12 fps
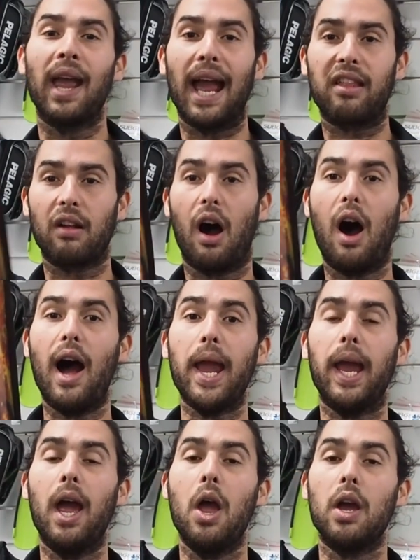as
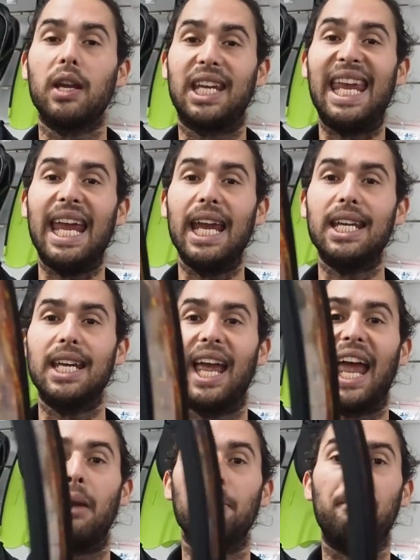I kick
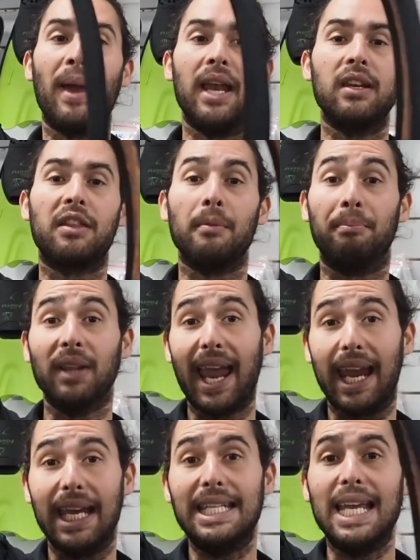and bend the
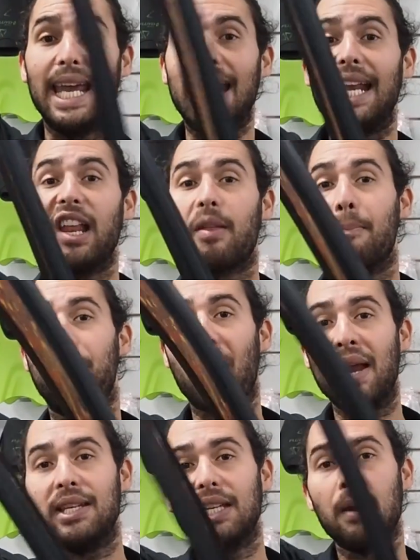blade, it is
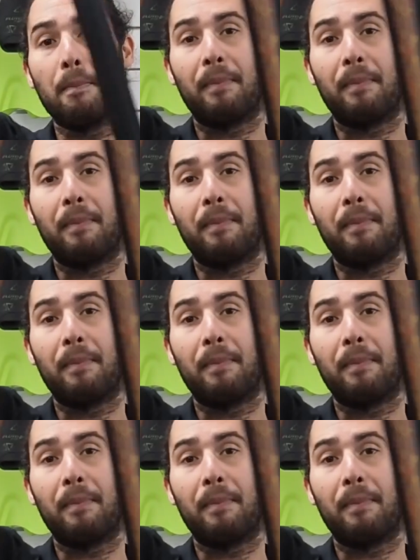bending